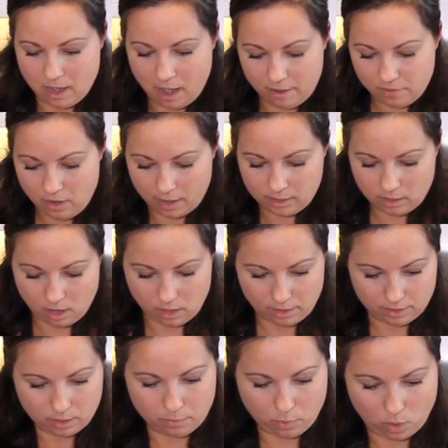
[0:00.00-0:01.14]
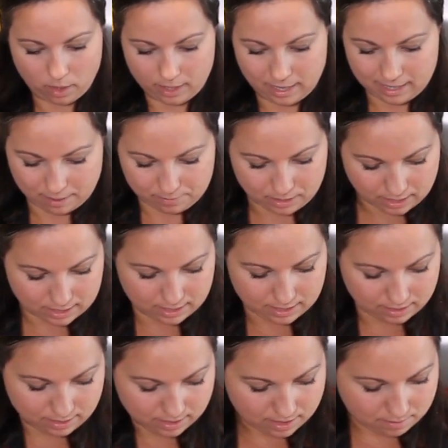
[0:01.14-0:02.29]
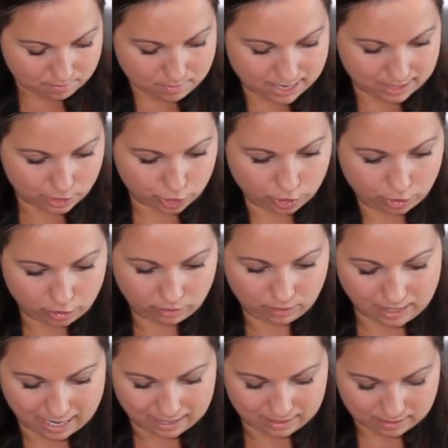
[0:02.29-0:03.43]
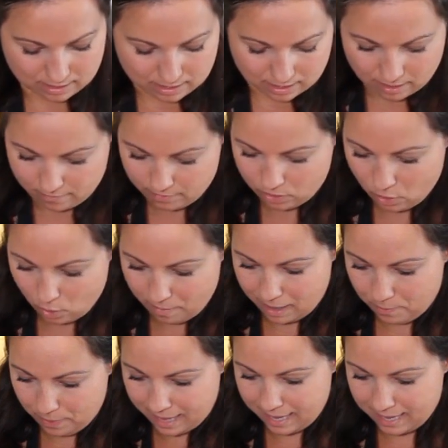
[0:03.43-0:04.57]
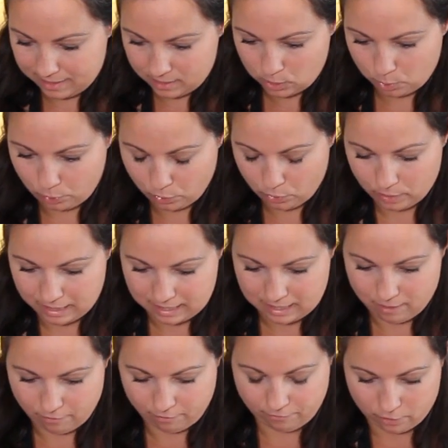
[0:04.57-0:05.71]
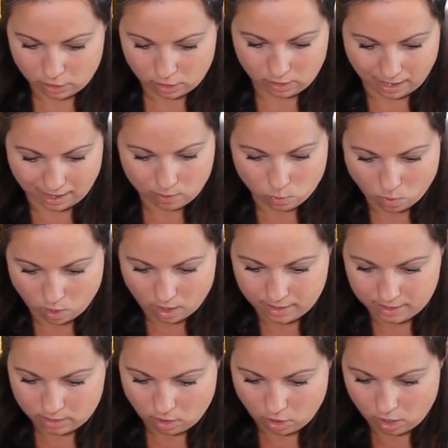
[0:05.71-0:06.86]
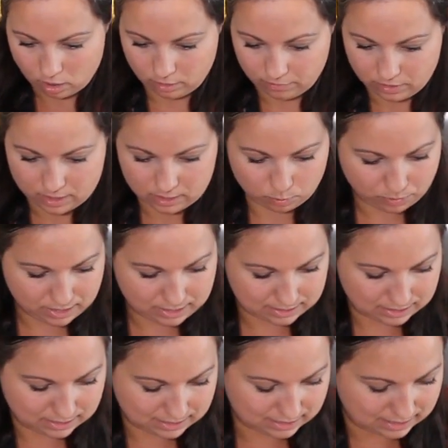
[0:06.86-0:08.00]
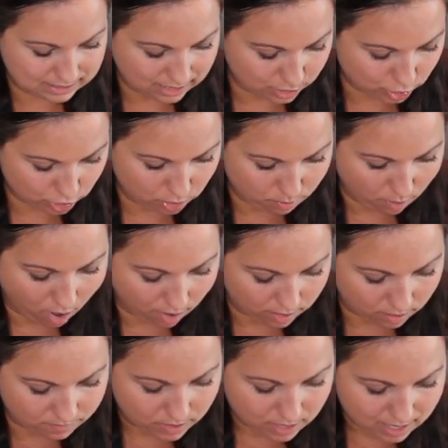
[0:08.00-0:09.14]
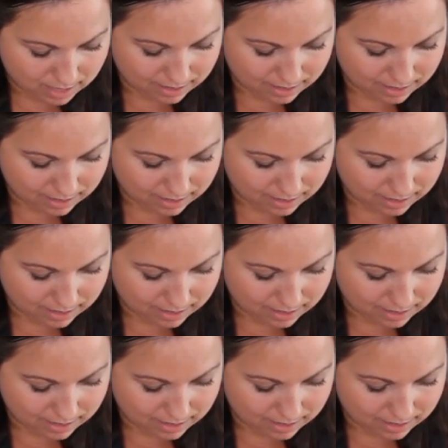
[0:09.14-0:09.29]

I've got it all on the board, and I'm gonna make sure that even though my pan is pretty full, I want all of these pieces to touch the bottom.